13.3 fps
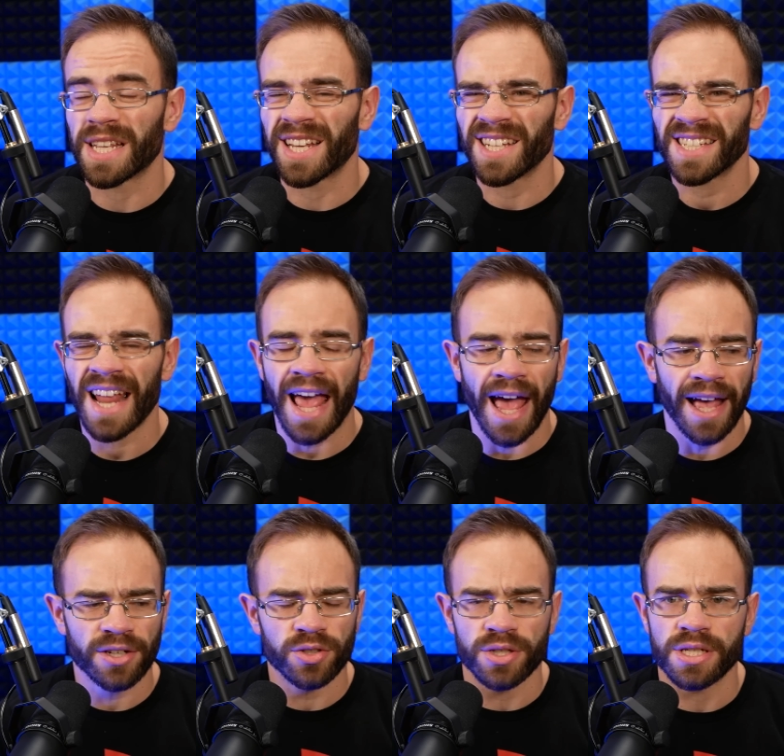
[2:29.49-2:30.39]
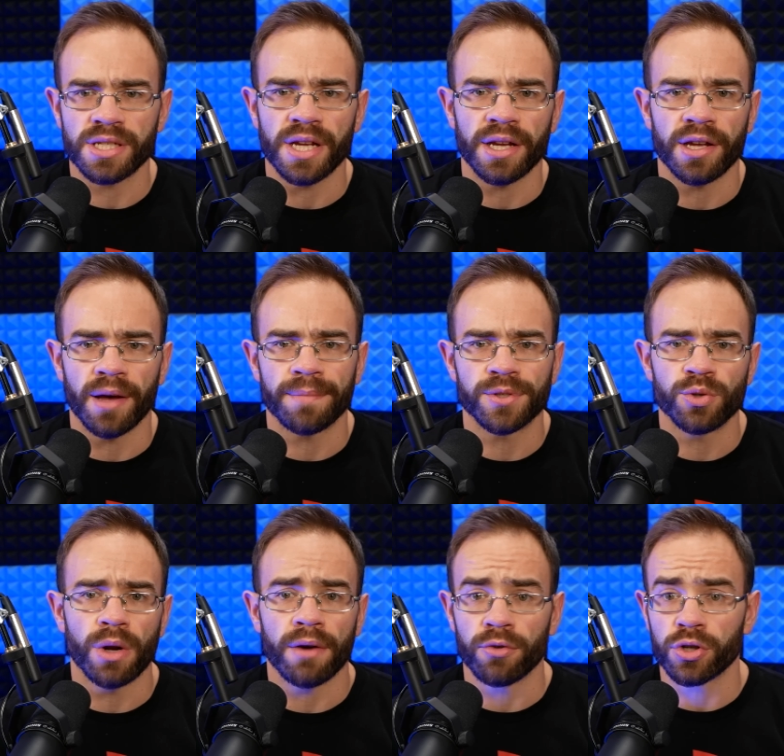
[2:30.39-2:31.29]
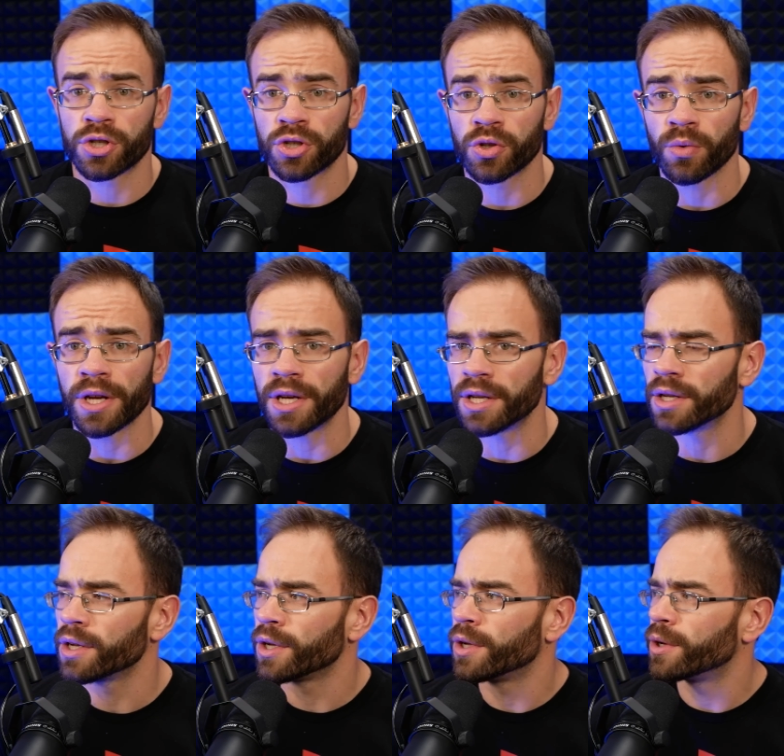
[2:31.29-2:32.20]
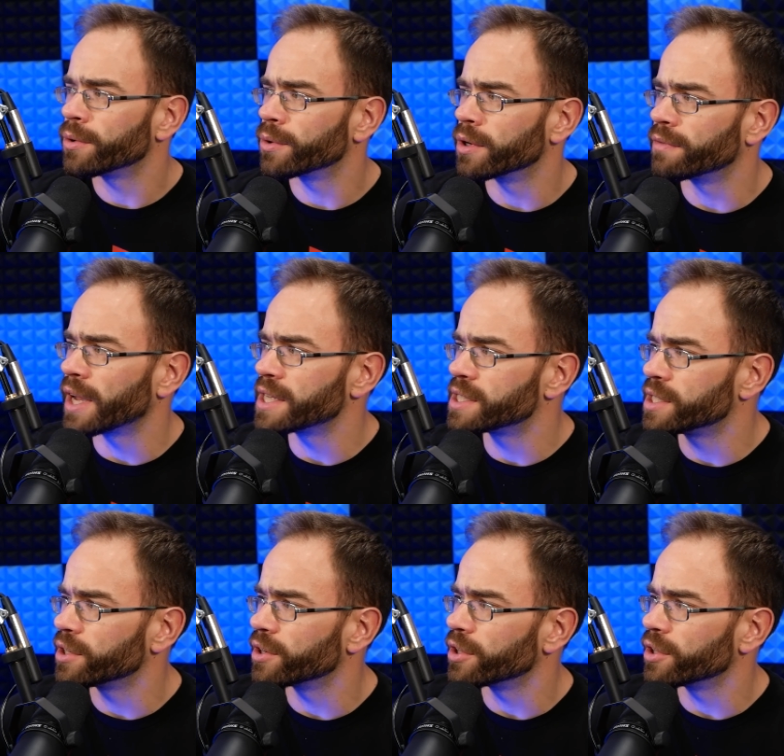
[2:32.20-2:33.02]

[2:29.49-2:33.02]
It doesn't actually sync up to whatever screen or device that you're